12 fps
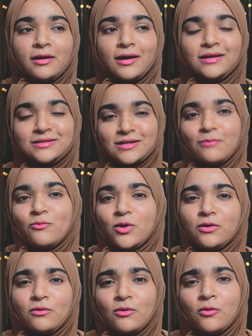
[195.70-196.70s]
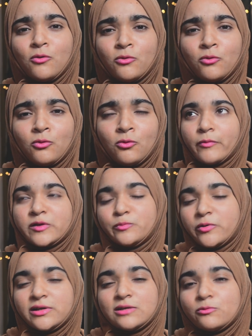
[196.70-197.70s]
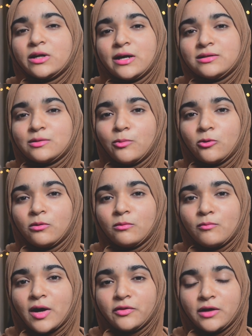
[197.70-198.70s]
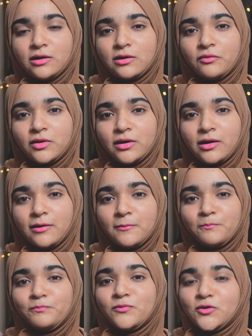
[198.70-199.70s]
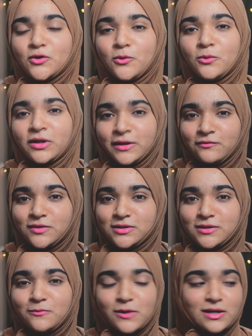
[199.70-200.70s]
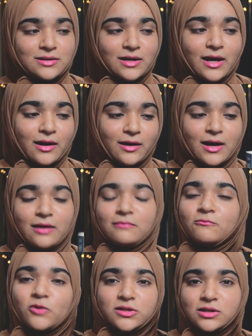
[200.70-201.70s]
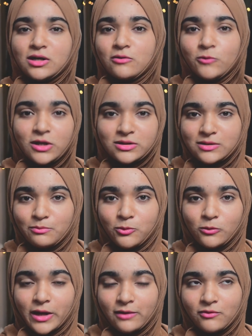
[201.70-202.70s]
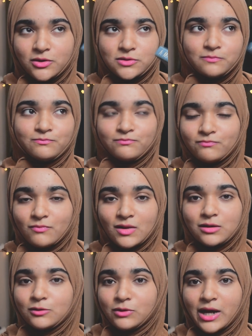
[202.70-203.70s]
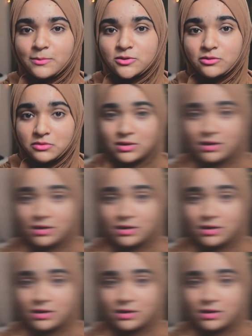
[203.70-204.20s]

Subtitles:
is someone who is pretty relatable at the end of the day. So give this a read, and again, written in a really simple language. You will absolutely